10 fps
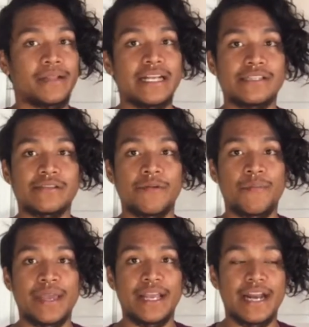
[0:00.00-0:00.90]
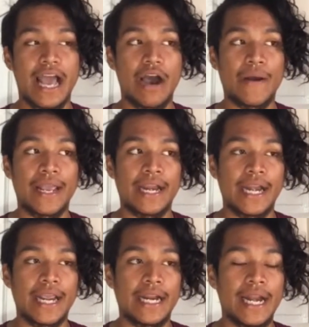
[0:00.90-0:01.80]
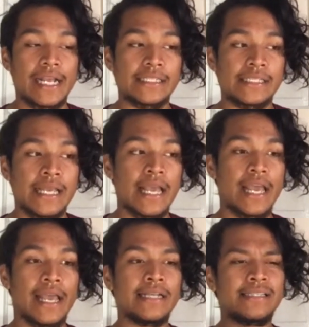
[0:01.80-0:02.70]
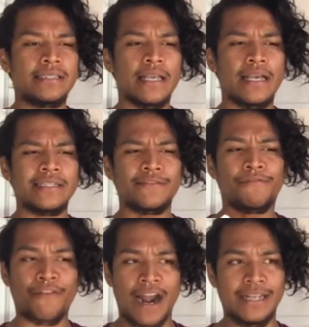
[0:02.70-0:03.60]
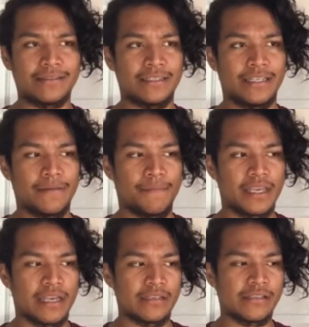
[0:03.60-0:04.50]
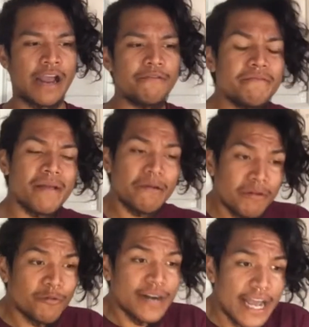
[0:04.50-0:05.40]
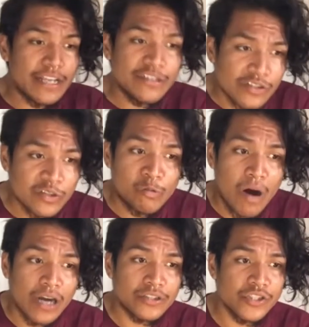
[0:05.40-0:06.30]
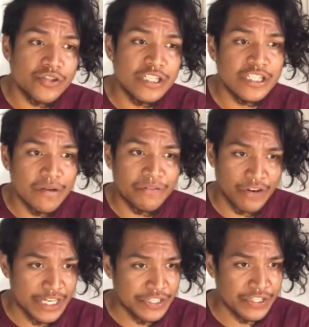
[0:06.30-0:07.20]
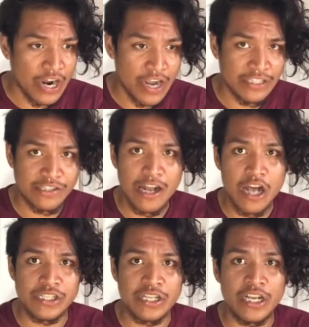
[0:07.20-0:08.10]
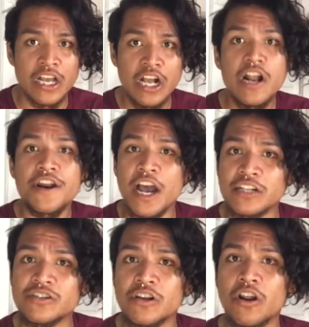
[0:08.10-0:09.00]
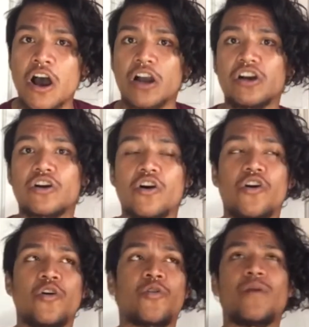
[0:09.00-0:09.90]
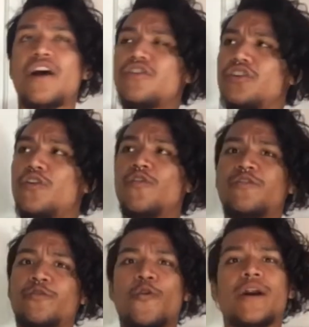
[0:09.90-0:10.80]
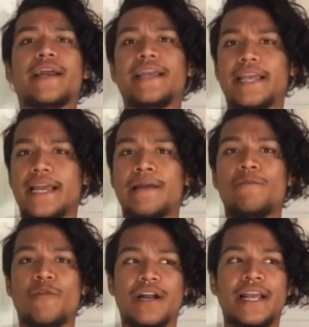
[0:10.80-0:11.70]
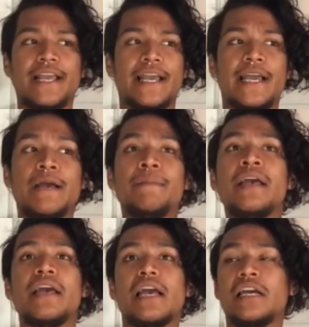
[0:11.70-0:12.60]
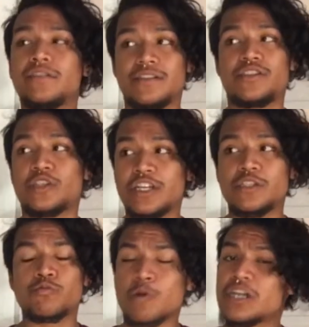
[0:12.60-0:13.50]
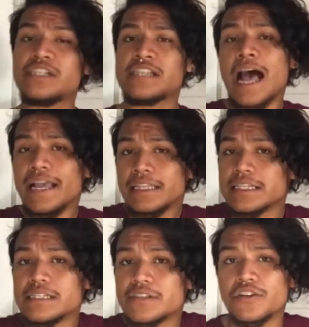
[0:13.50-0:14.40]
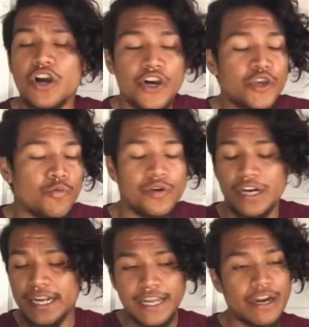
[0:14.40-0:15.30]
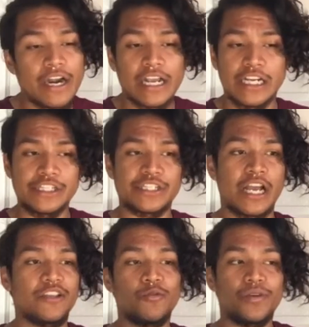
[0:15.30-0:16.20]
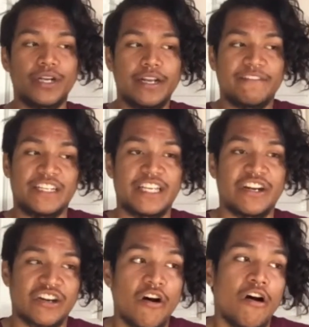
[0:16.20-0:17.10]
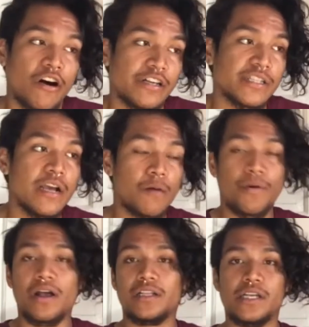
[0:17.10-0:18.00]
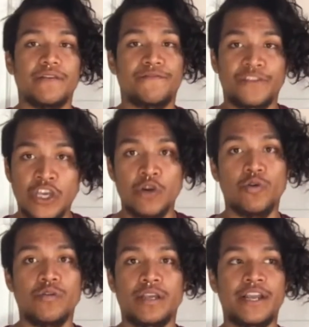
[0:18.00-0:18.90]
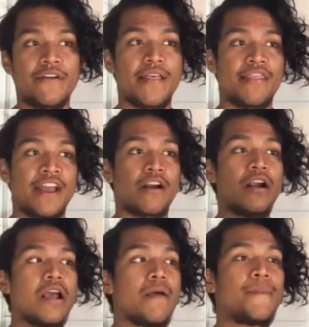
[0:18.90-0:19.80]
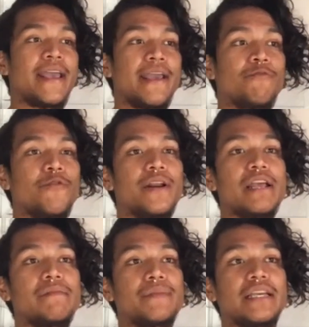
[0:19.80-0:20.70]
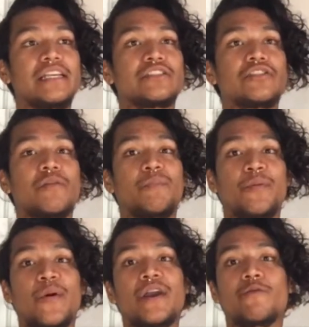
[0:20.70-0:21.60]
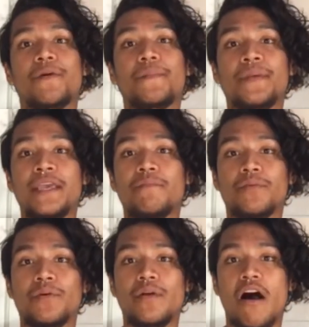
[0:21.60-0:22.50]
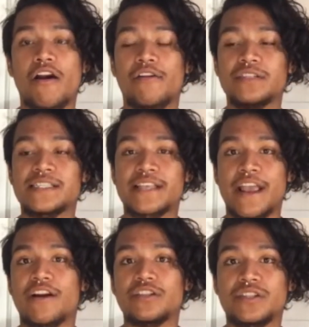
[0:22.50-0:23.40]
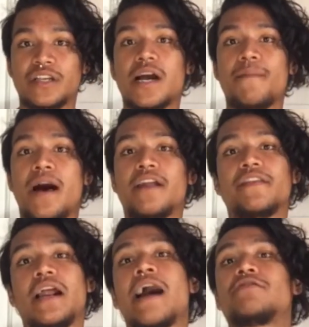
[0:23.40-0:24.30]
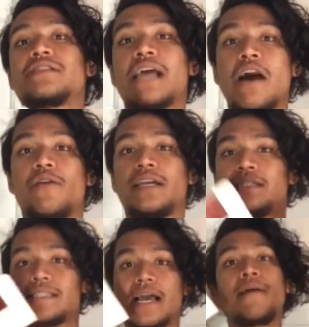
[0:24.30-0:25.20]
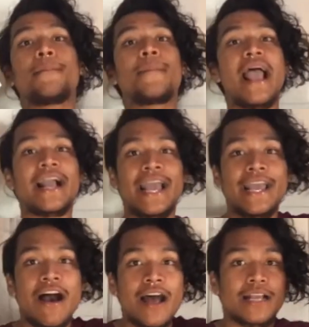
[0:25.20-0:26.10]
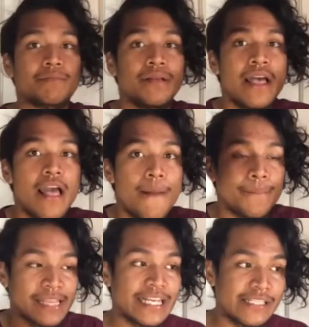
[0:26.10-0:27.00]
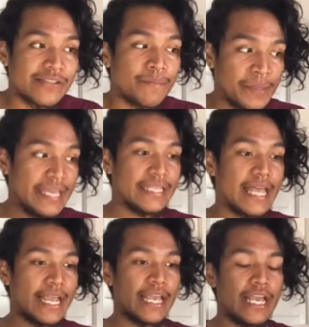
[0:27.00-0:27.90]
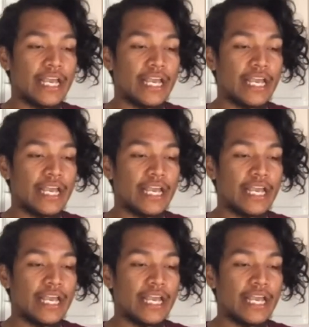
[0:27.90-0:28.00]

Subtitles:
place to be now, and it's frightening, because I remember when I used to walk the streets of Crenshaw and Slauson not so long ago around, you know, 4 a.m., 1 a.m., and the streets were silent, you know. You wouldn't hear a gunshot, you wouldn't even hear cars, probably a few here and there, but it wouldn't be to the point where people are scared to come out of their house. Now it's a chaotic place to be. Like,